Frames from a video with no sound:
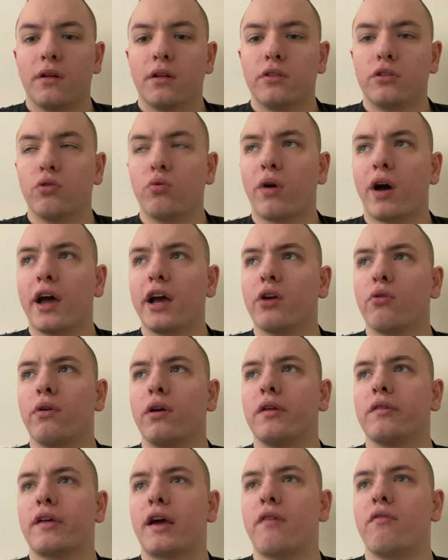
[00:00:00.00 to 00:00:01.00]
Do I agree
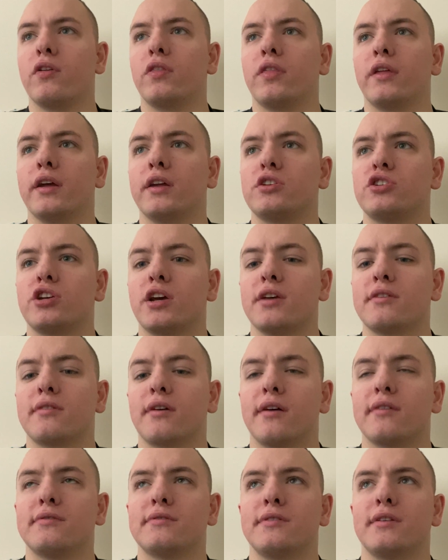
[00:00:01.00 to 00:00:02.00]
with everything Chase
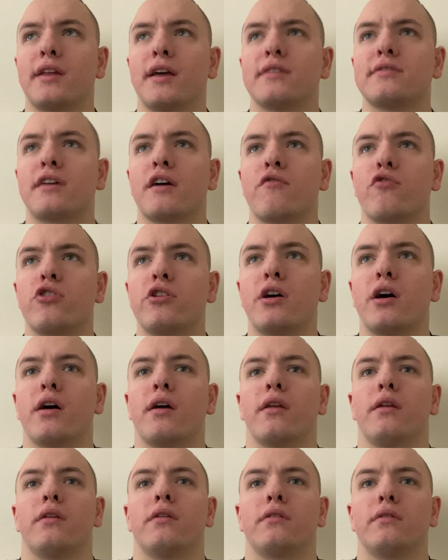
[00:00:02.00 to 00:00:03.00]
Hudson has ever
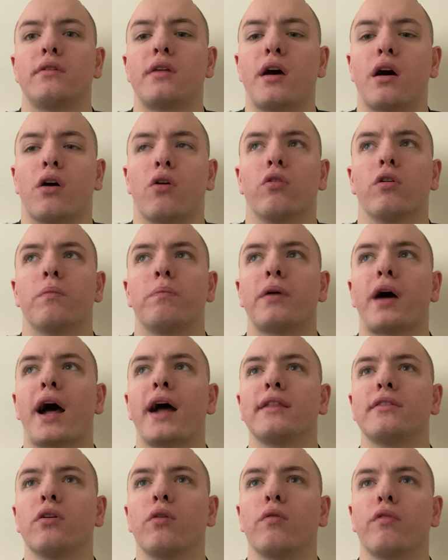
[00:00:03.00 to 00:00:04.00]
done? No. But
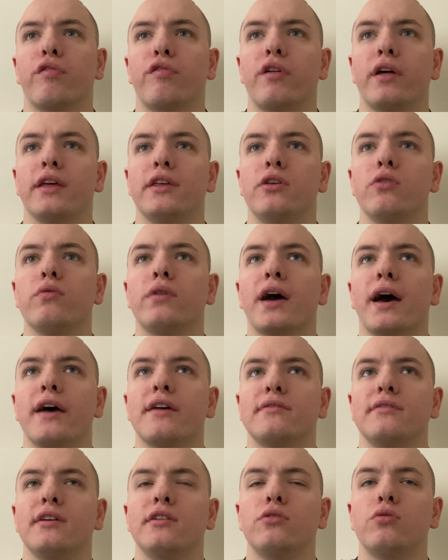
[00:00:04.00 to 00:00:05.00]
I don't think you
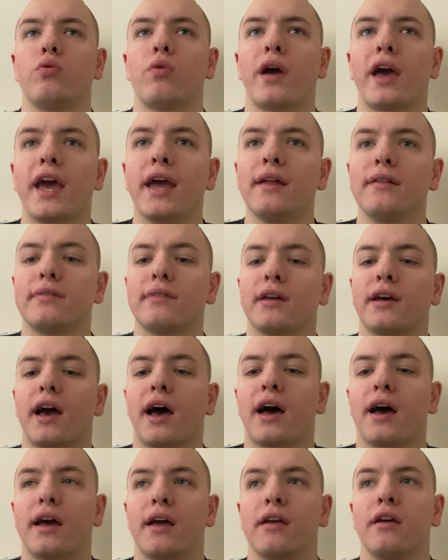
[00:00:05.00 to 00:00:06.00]
guys need to hate the
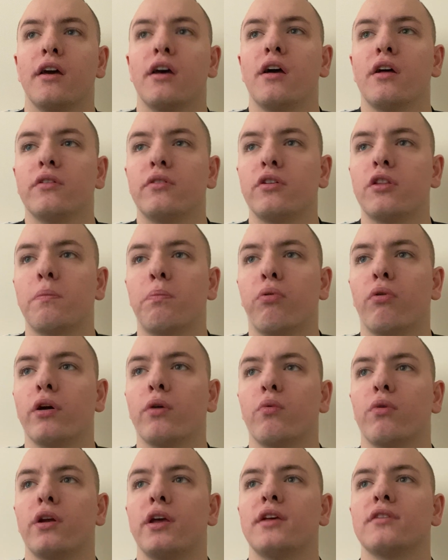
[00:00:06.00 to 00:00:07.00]
guy to the point
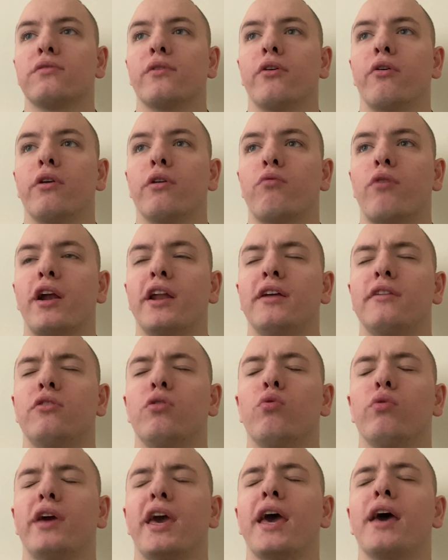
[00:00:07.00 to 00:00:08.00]
where he's literally ready
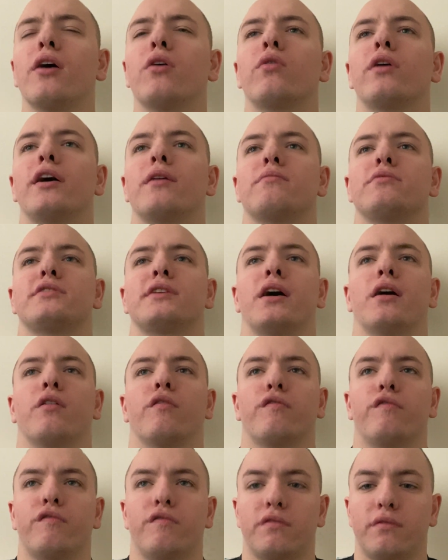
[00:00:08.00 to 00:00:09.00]
to kill
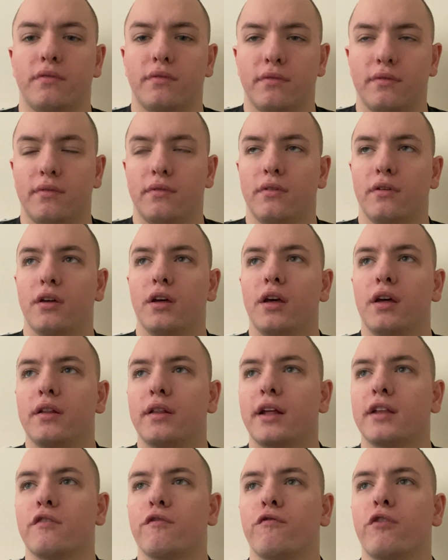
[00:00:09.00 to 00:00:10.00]
himself.
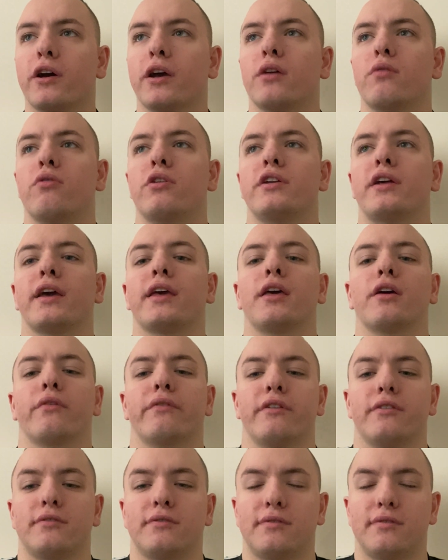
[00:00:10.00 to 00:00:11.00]
That's fucking
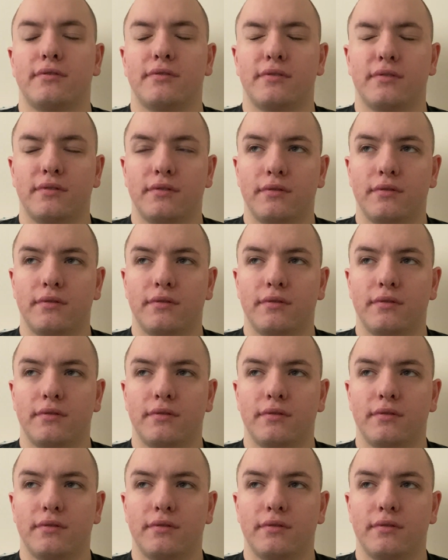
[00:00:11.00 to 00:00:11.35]
ridiculous.